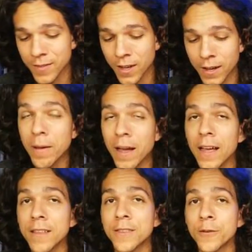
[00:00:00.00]
you would end
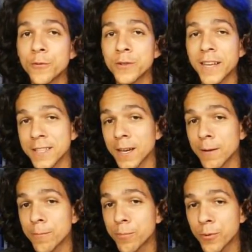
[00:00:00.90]
up with a
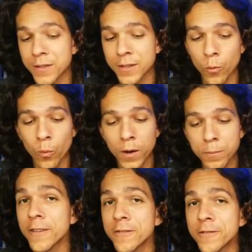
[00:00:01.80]
1.5
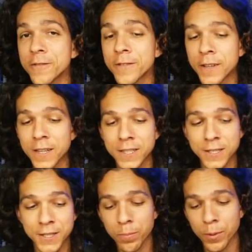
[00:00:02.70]
disc plus
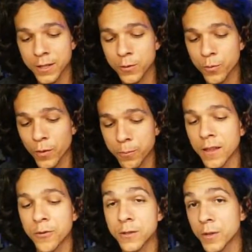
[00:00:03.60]
1.33
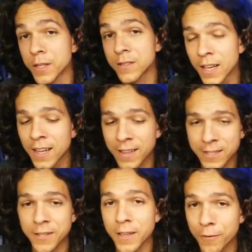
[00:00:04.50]
squeeze, and that's
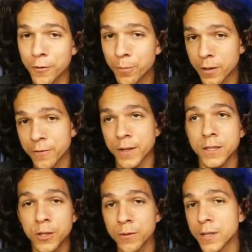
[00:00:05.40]
going to give you
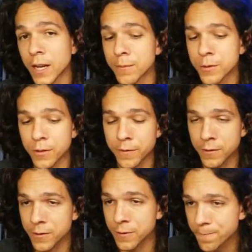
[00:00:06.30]
perfect two times ovals.